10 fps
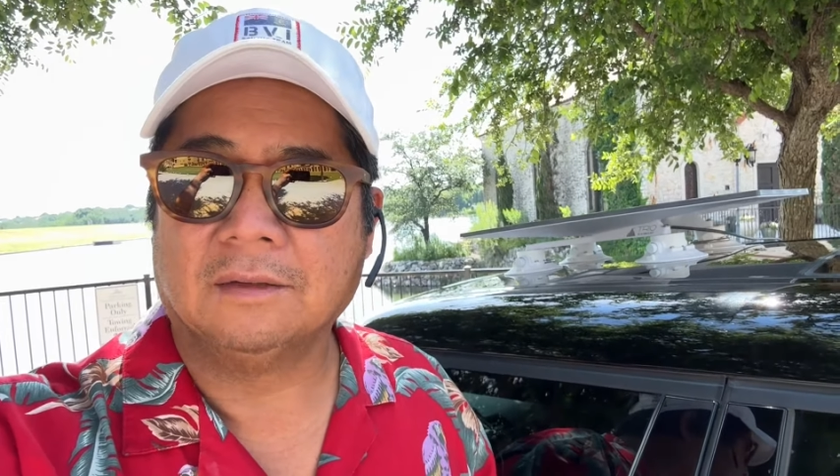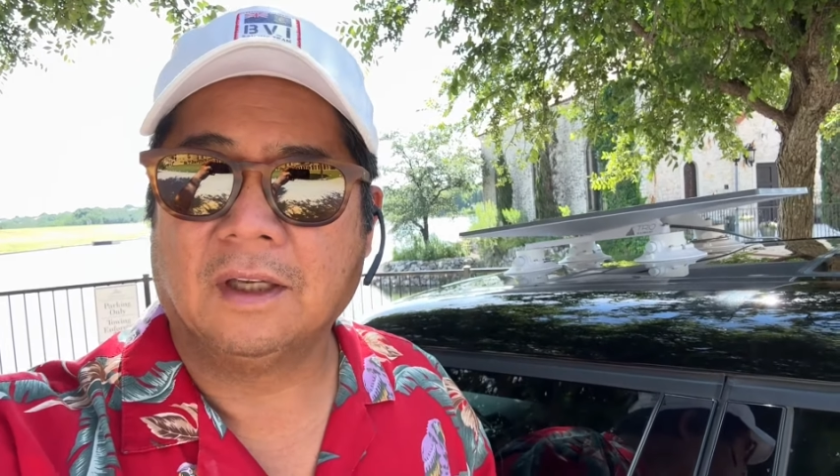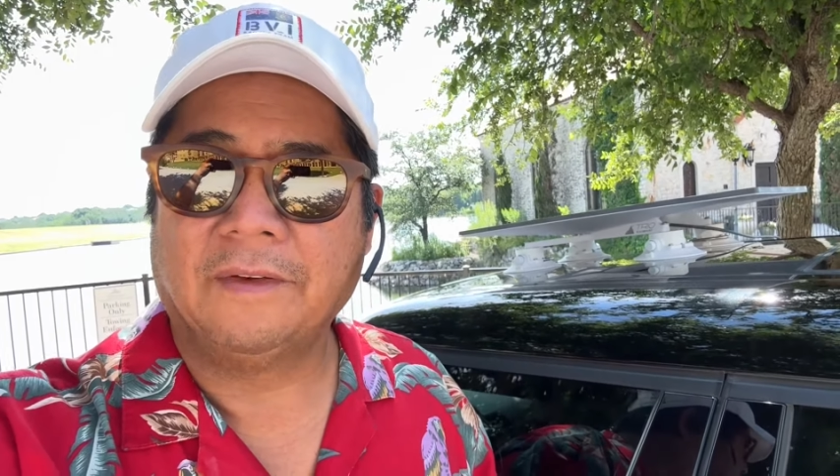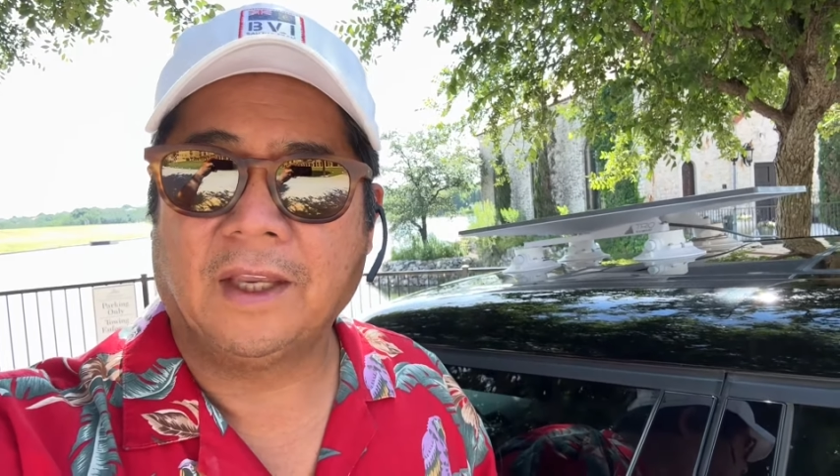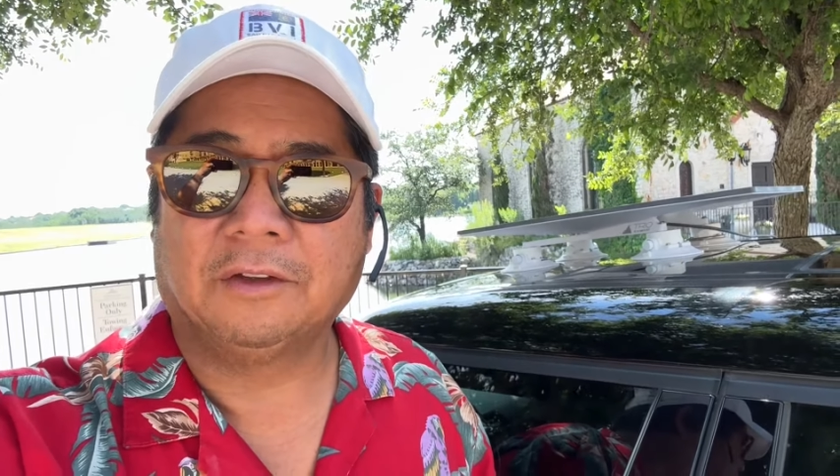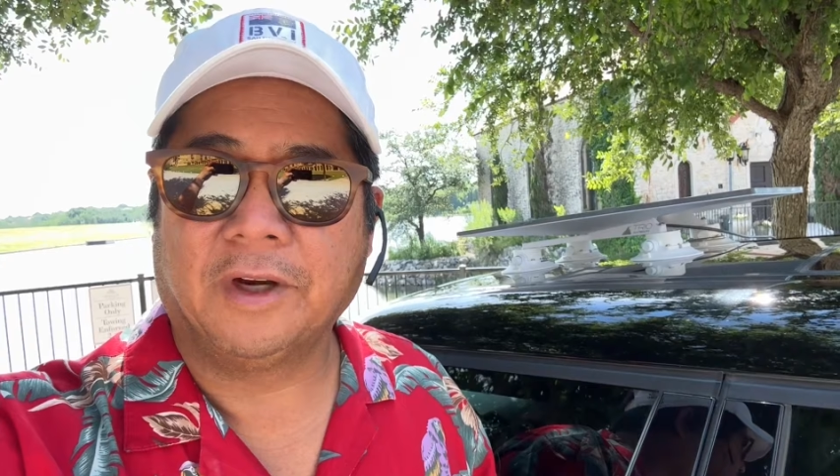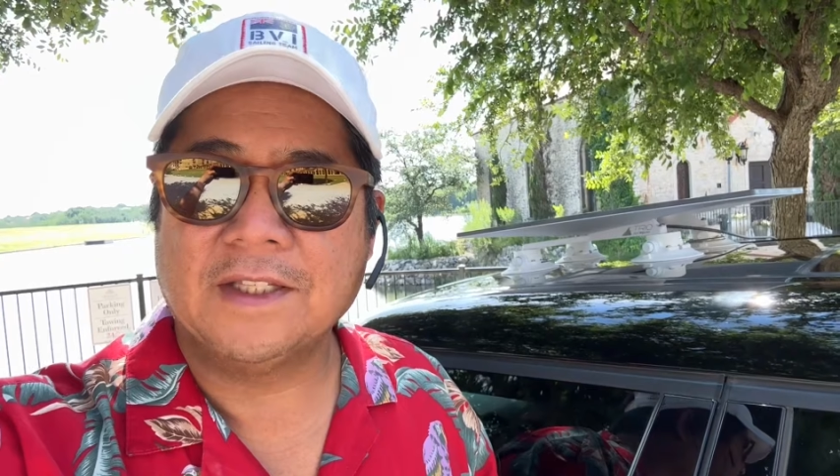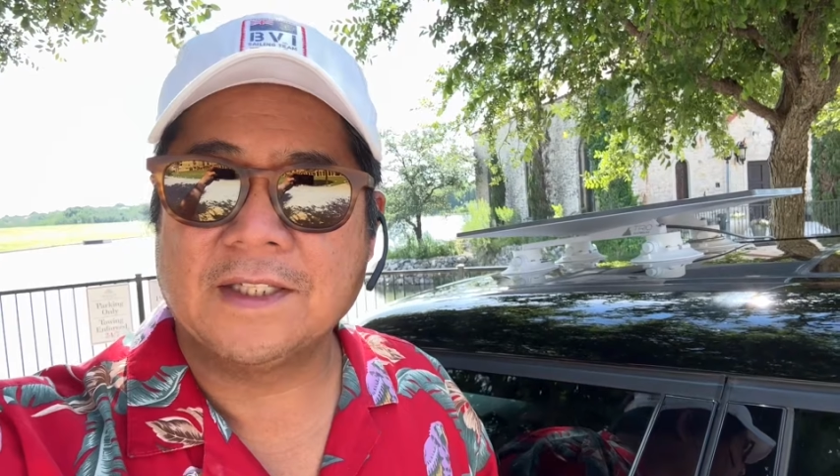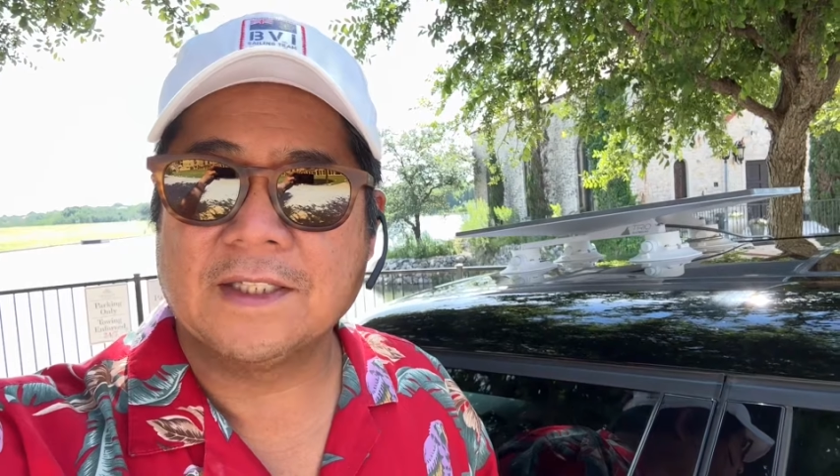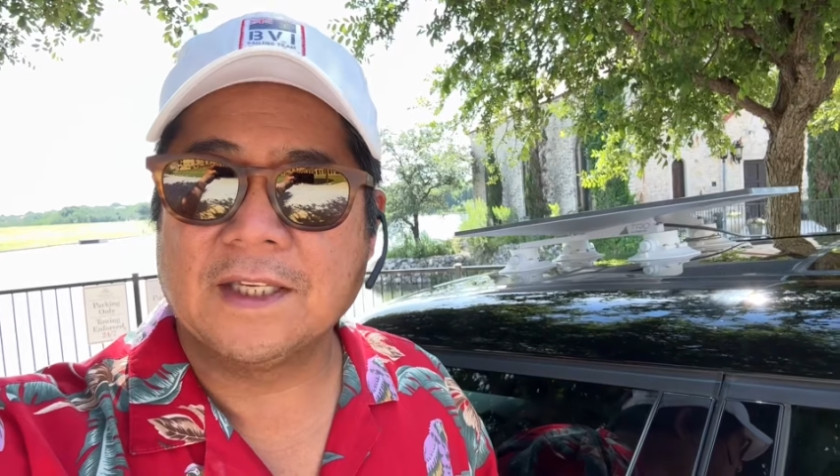I've had
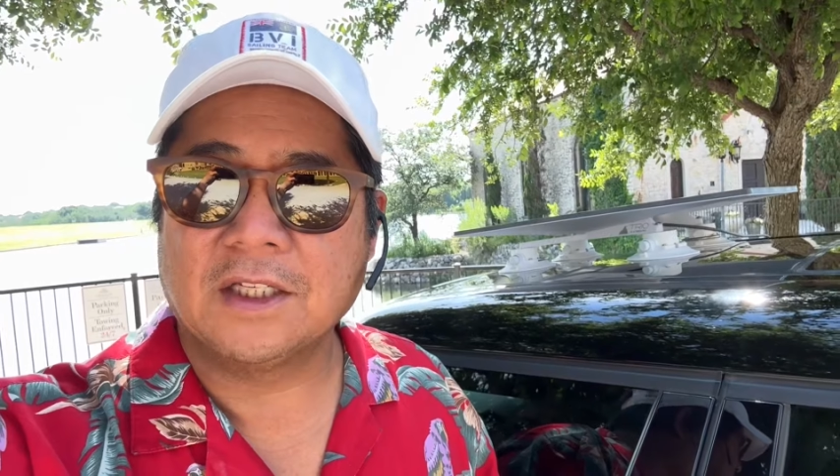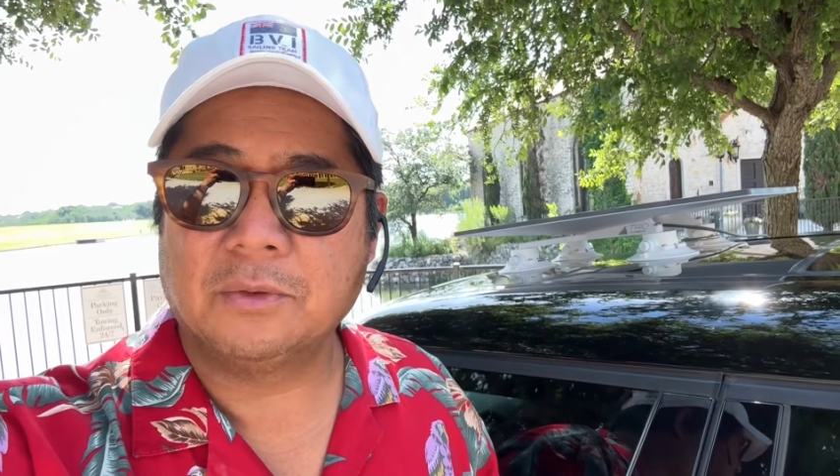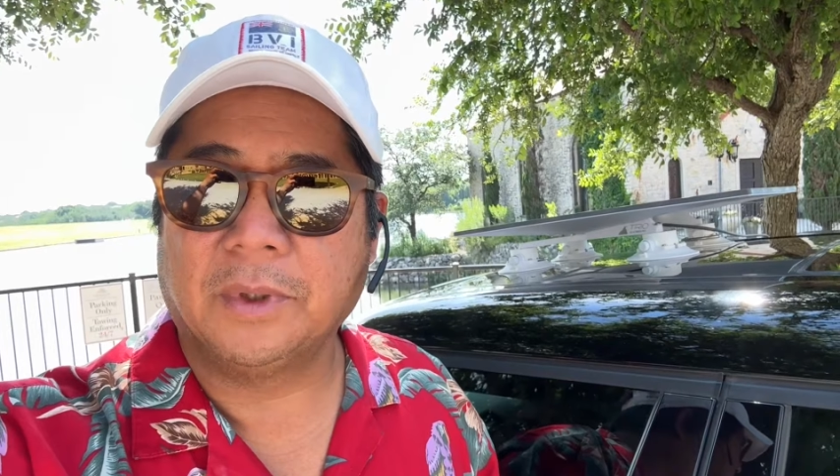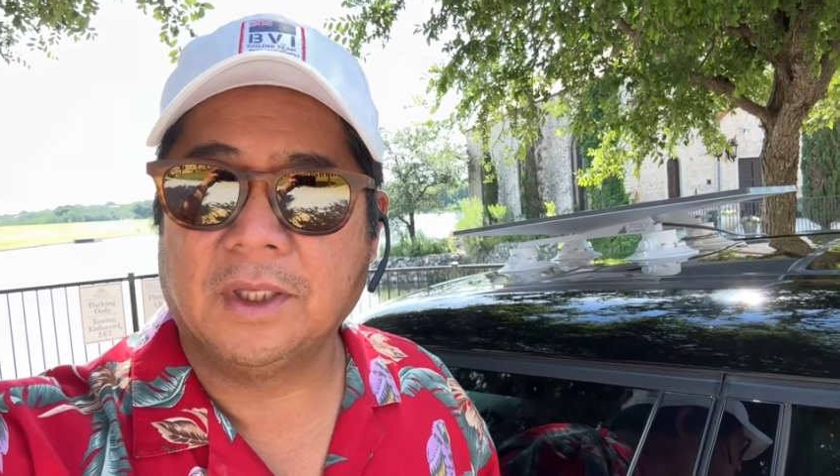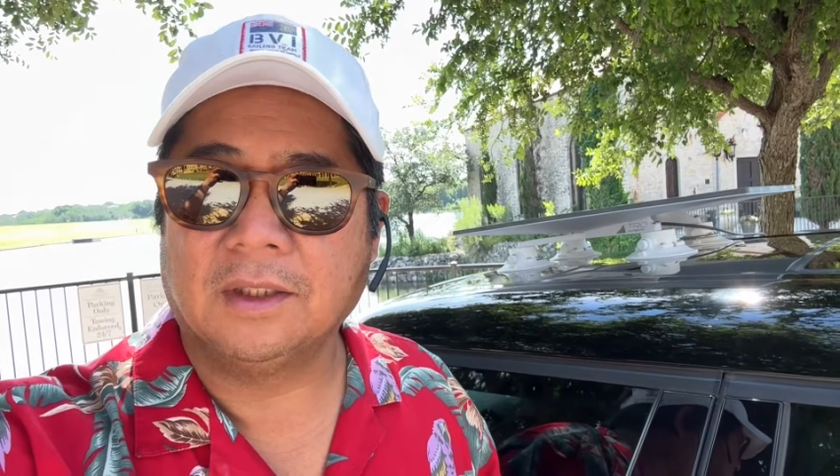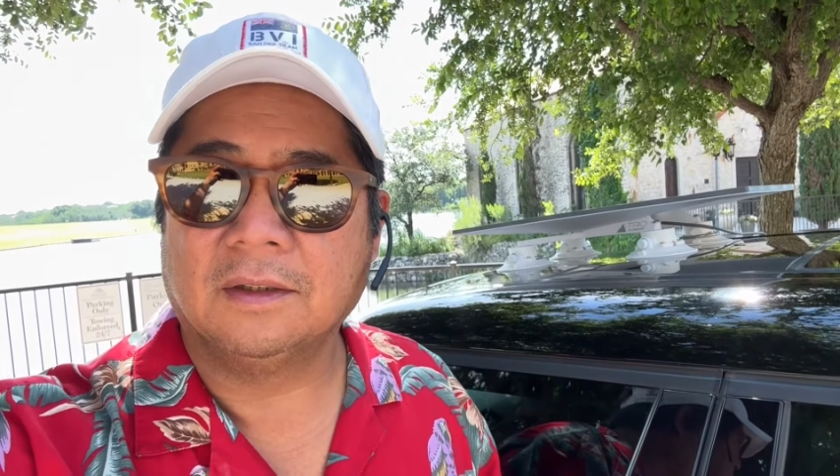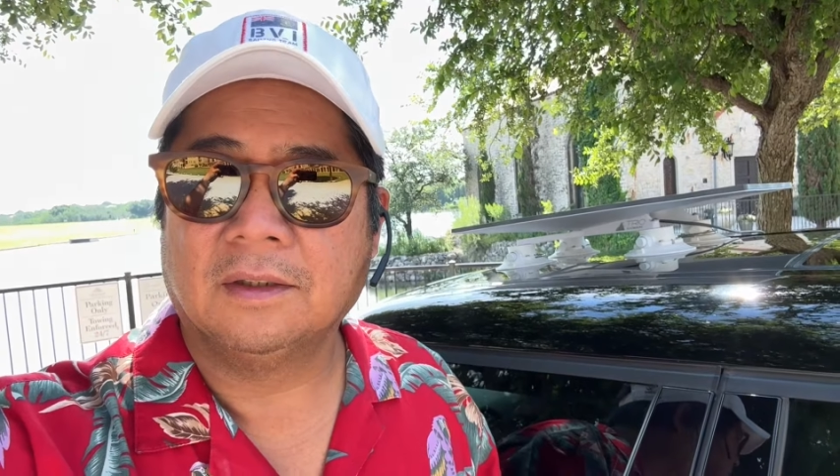great success with it